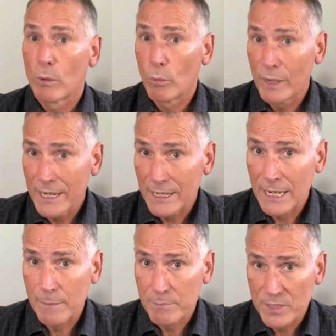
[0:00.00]
when it
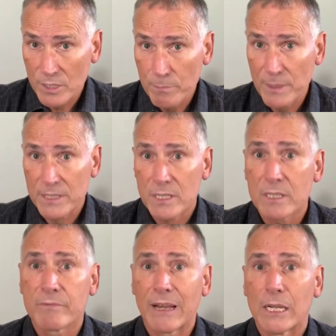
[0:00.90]
comes to business
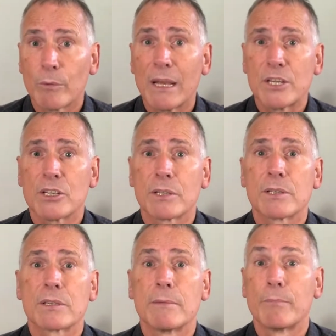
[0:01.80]
valuations,